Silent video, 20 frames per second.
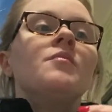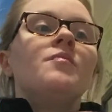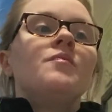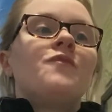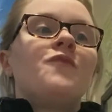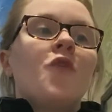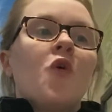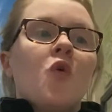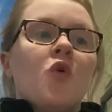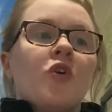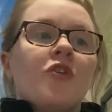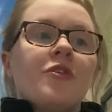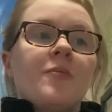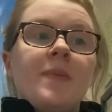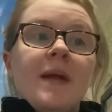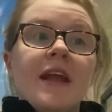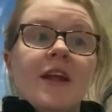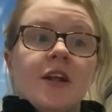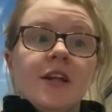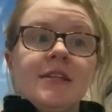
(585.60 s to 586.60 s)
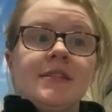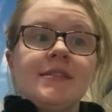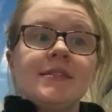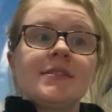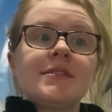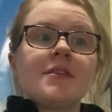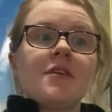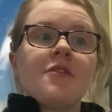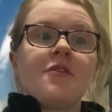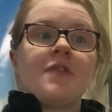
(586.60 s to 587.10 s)
For the
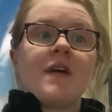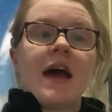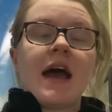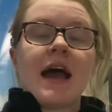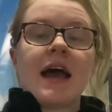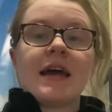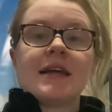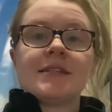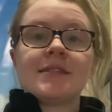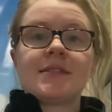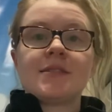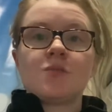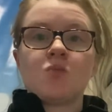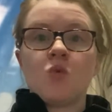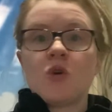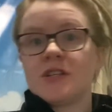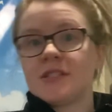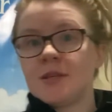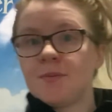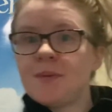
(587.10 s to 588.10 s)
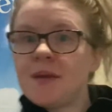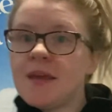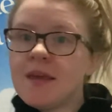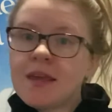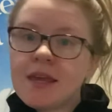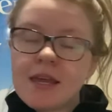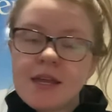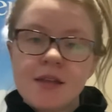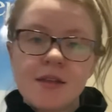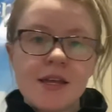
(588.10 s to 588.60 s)
parents that want to peek
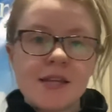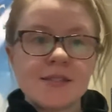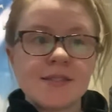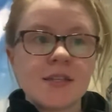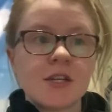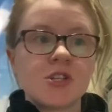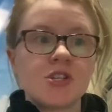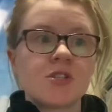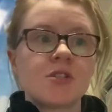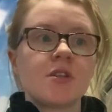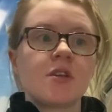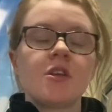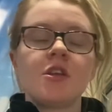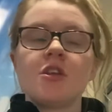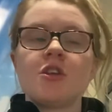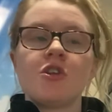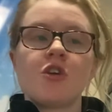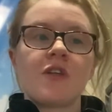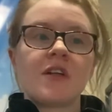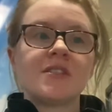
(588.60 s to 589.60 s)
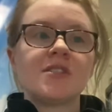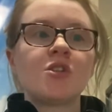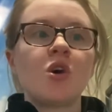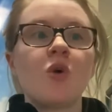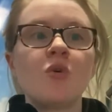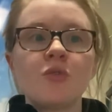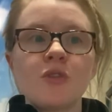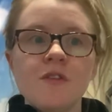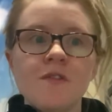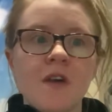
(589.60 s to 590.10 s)
in and such, that's
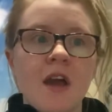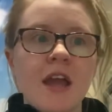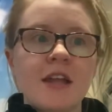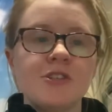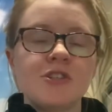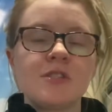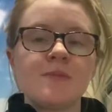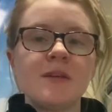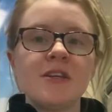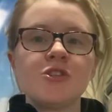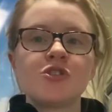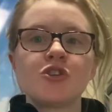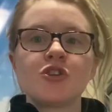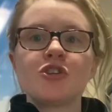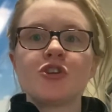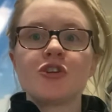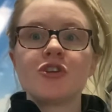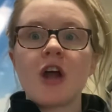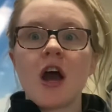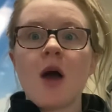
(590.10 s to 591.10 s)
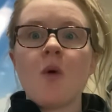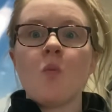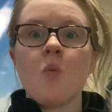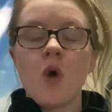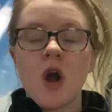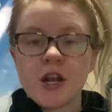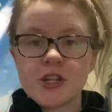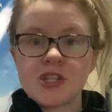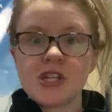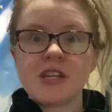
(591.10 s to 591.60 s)
totally fine. Just make sure you're not
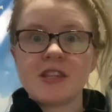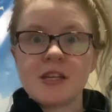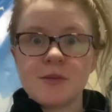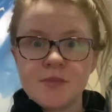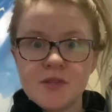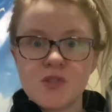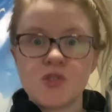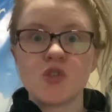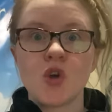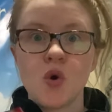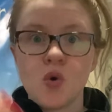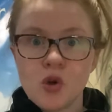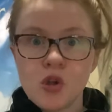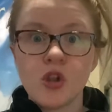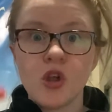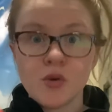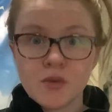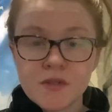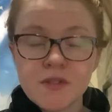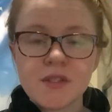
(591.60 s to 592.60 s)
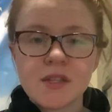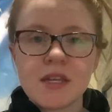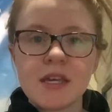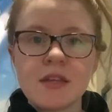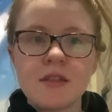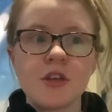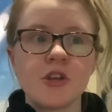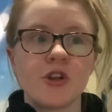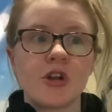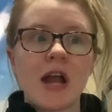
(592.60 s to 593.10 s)
watching them so closely
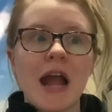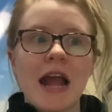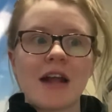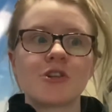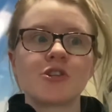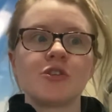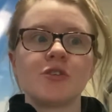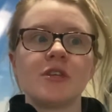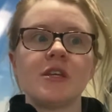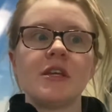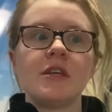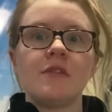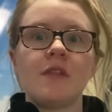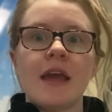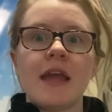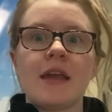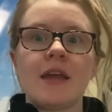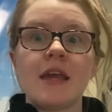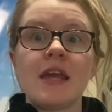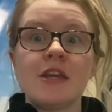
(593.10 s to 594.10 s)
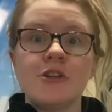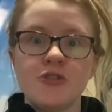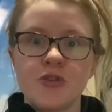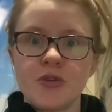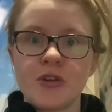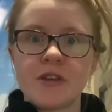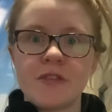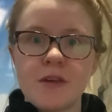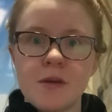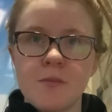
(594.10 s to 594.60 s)
that you're actually like
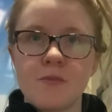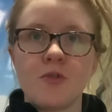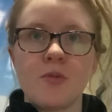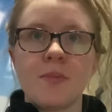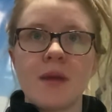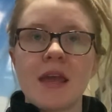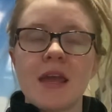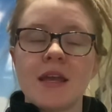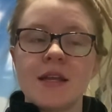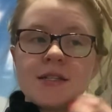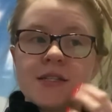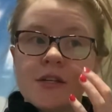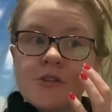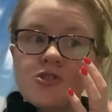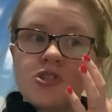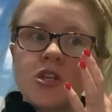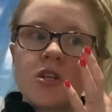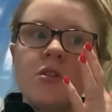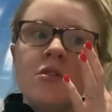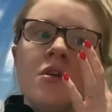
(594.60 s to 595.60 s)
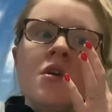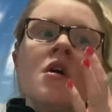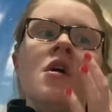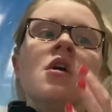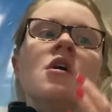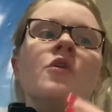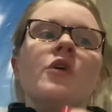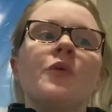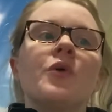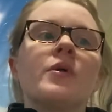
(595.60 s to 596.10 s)
hindering them from paying attention.
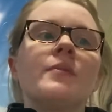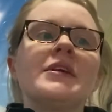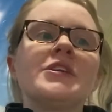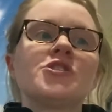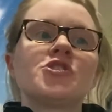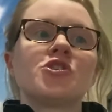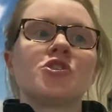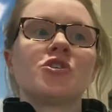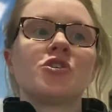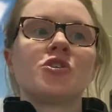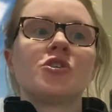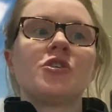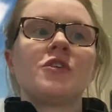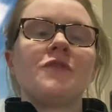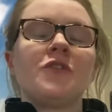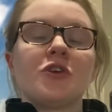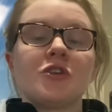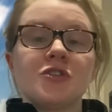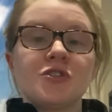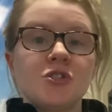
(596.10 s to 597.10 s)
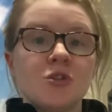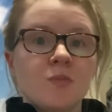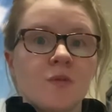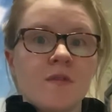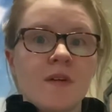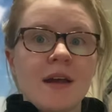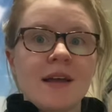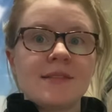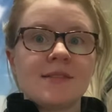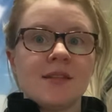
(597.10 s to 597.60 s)
We want to make sure if you're going to
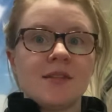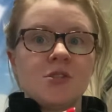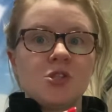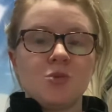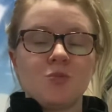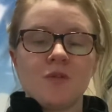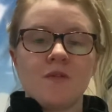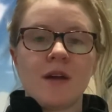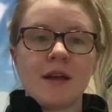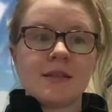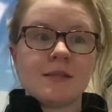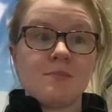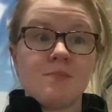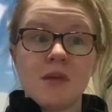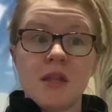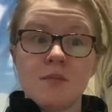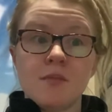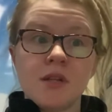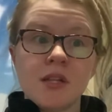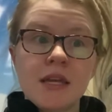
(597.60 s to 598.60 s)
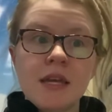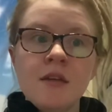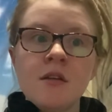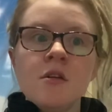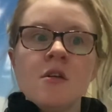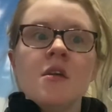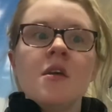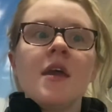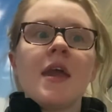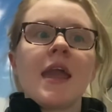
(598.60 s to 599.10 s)
supervise, let's supervise minimally.
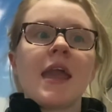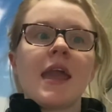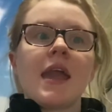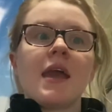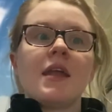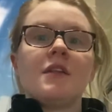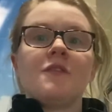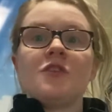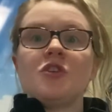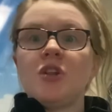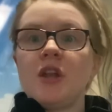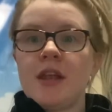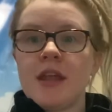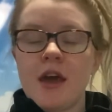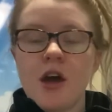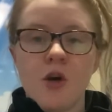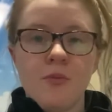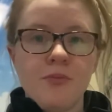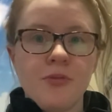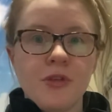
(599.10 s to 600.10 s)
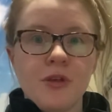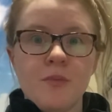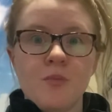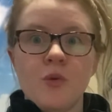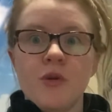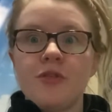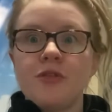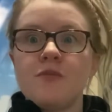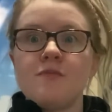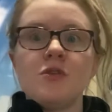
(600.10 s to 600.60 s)
And if you need to help them
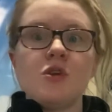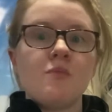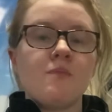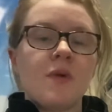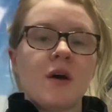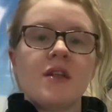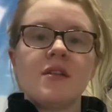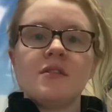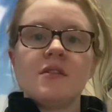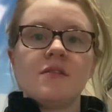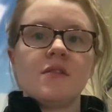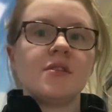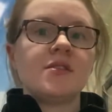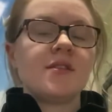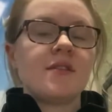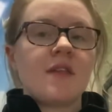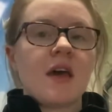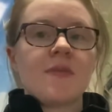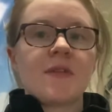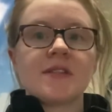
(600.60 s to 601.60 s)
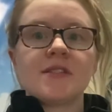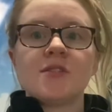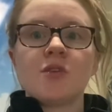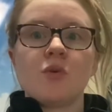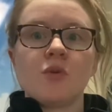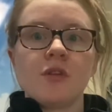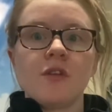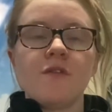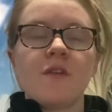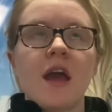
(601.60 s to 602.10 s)
with the mute button and this and that, that's
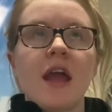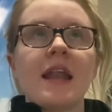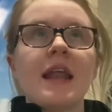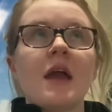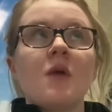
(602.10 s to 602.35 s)
totally fine.